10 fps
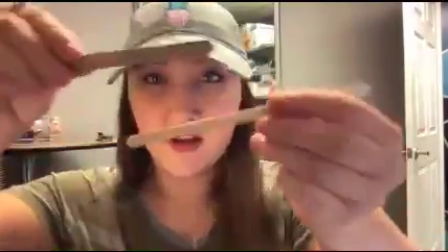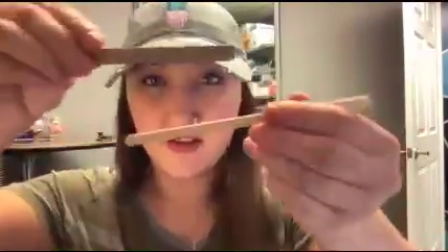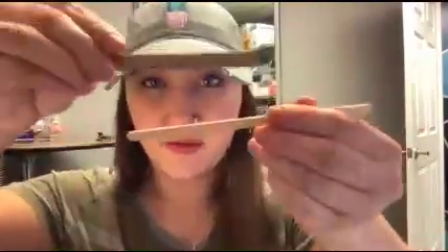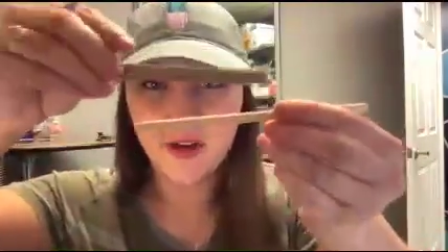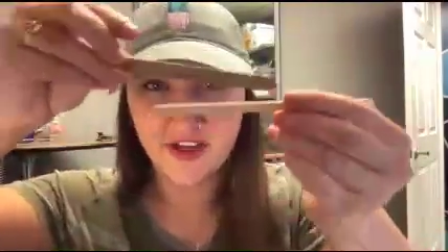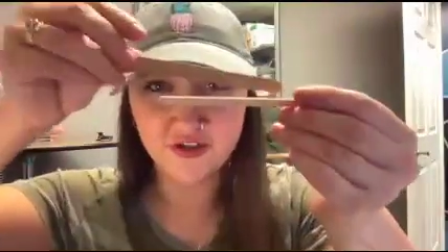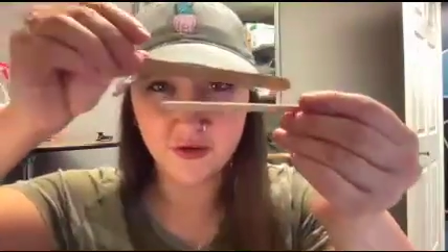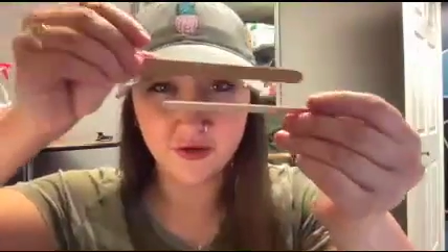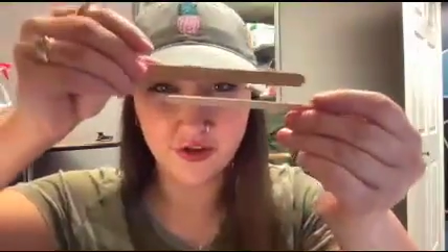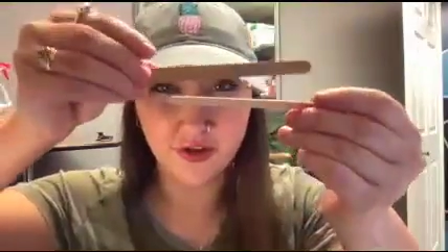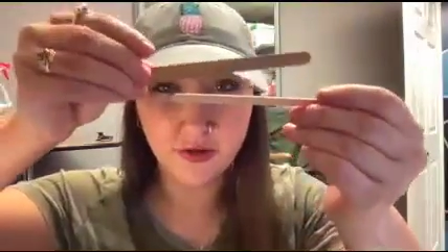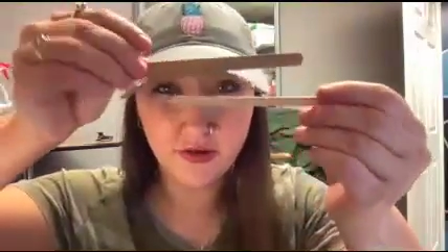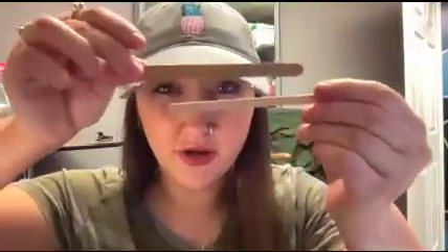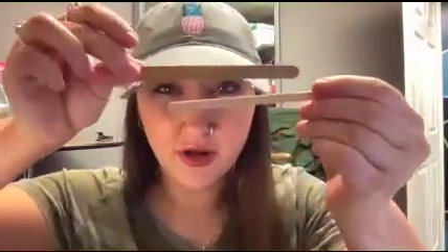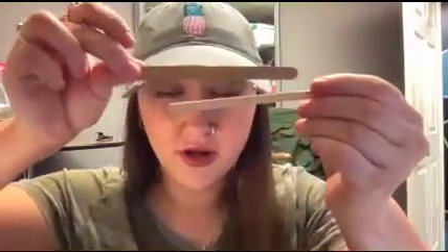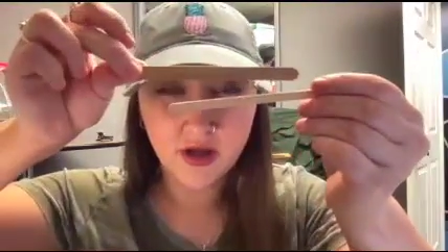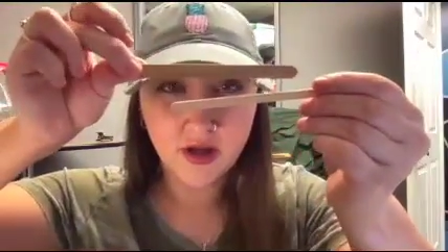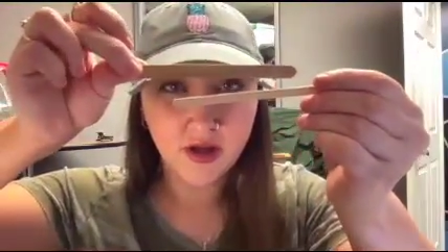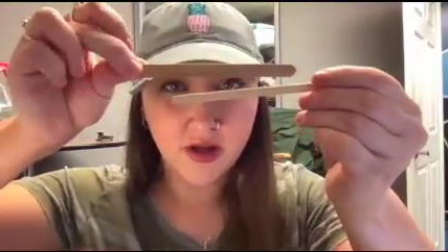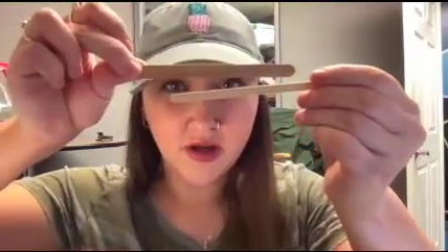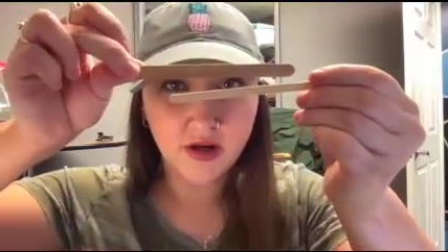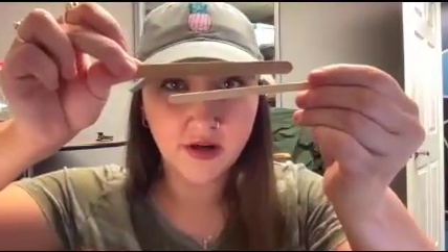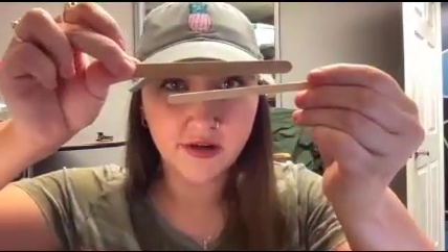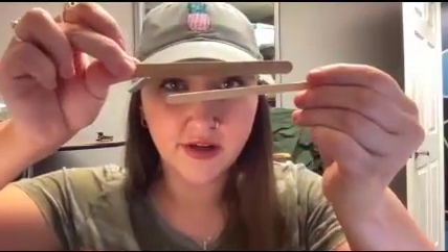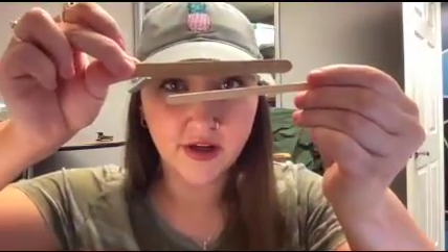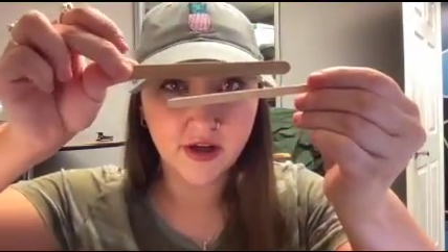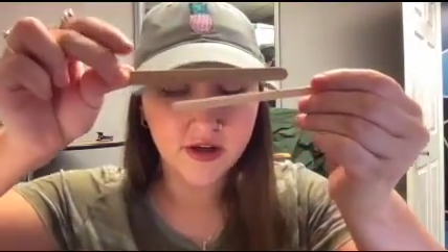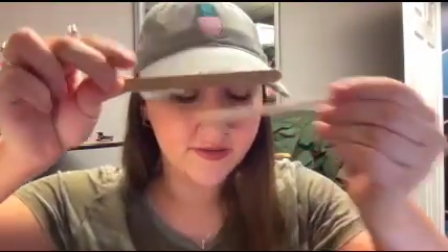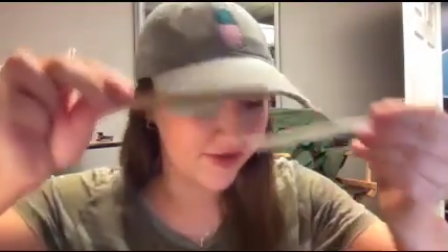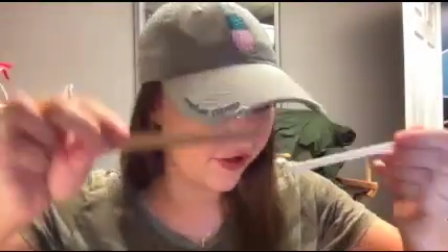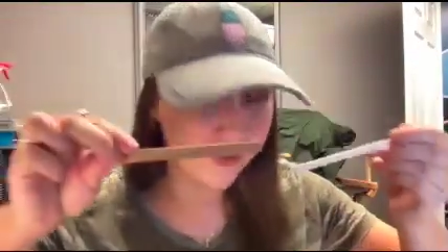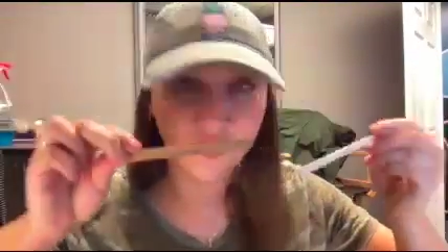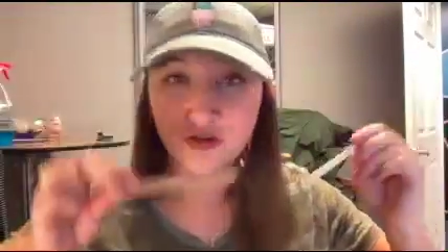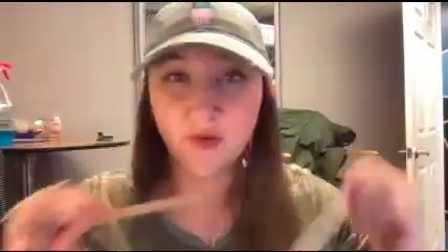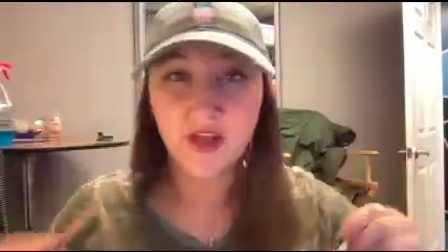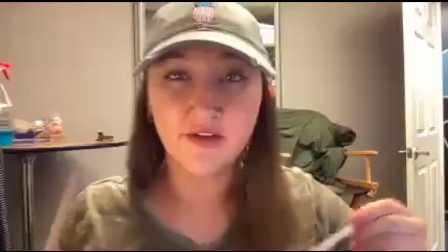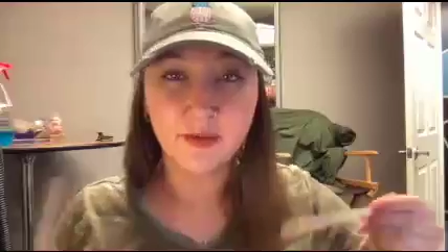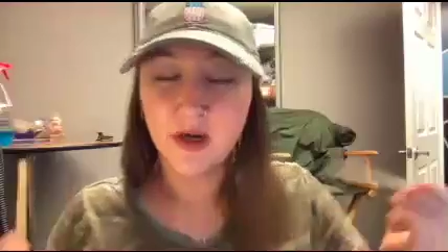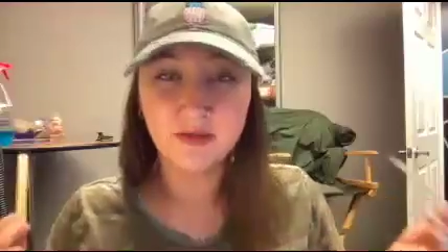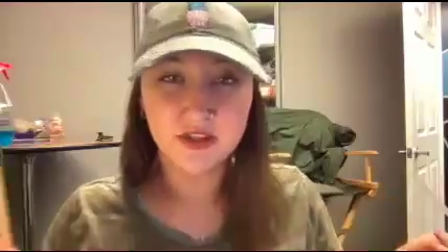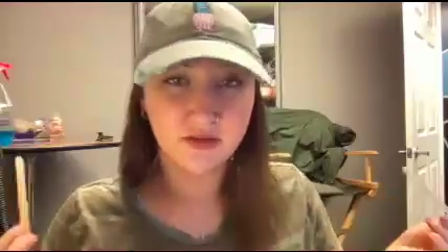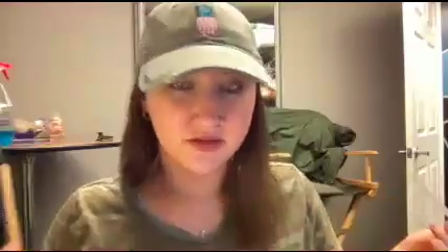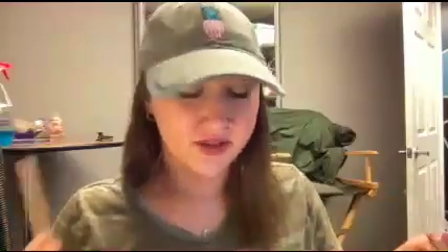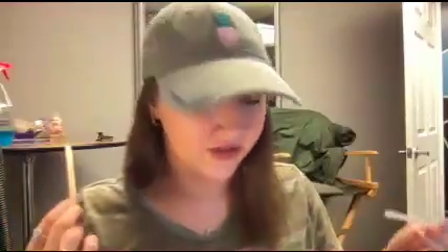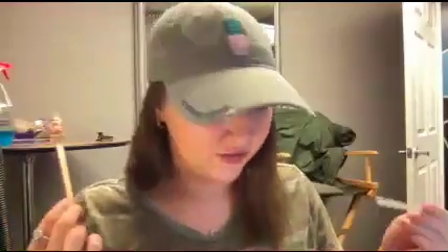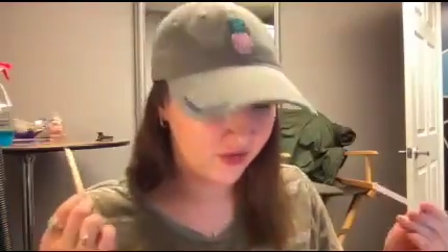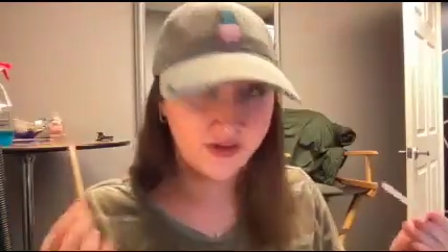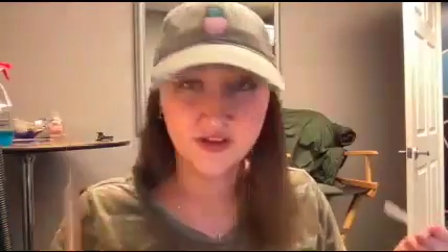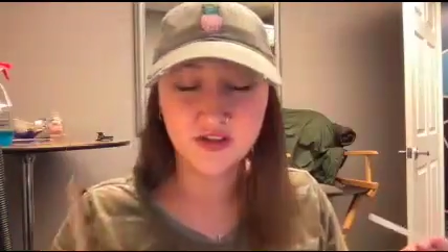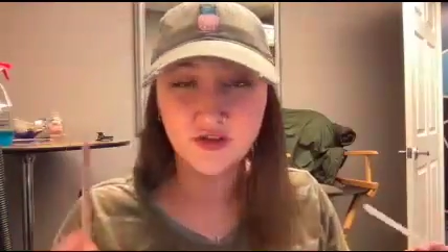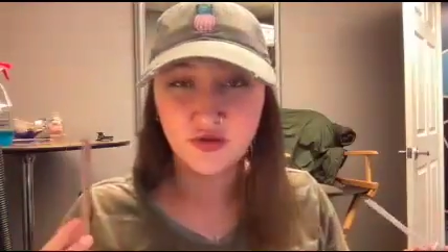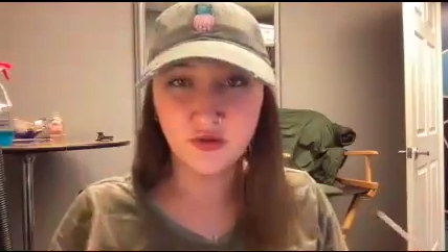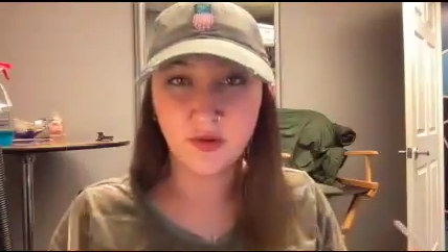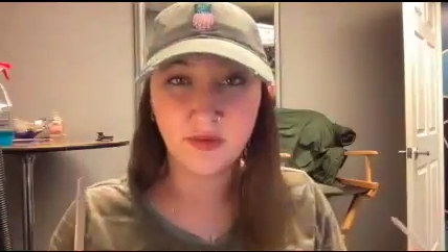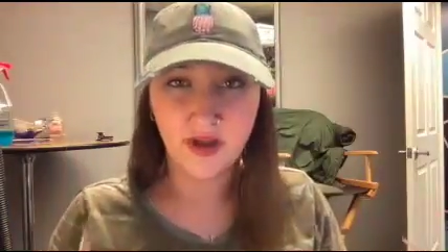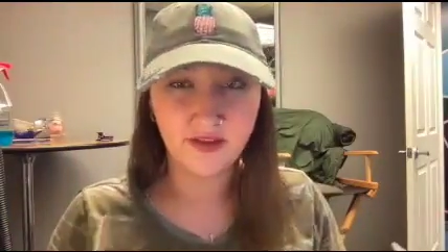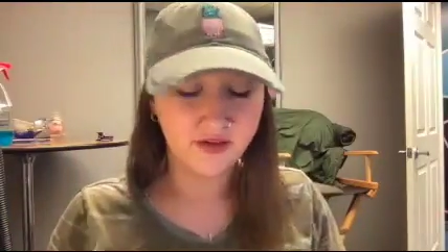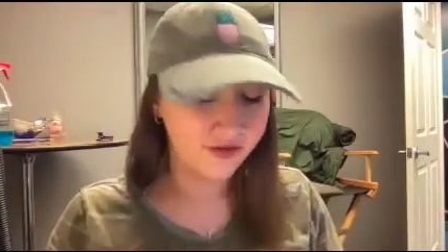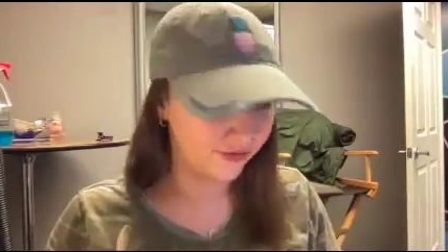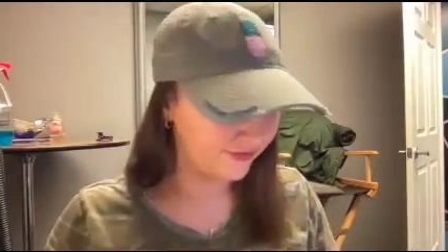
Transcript: the one I showed you earlier, but you can use whatever popsicle stick you want. This is to apply the glue.